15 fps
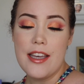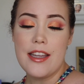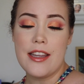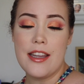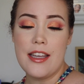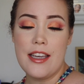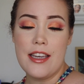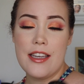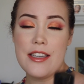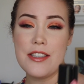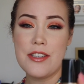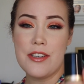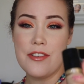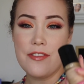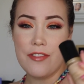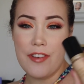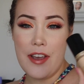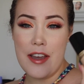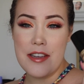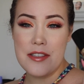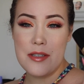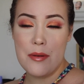the Too
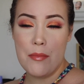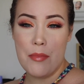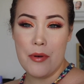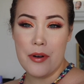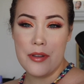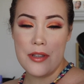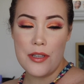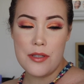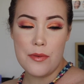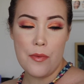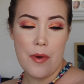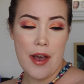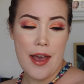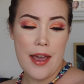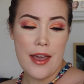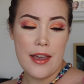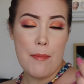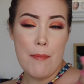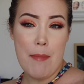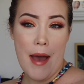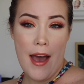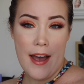Faced Born This Way
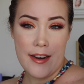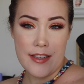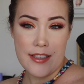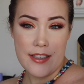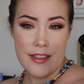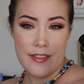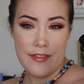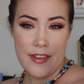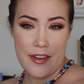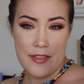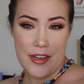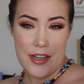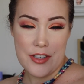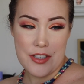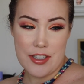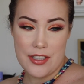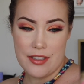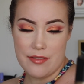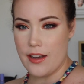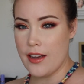Matte Foundation.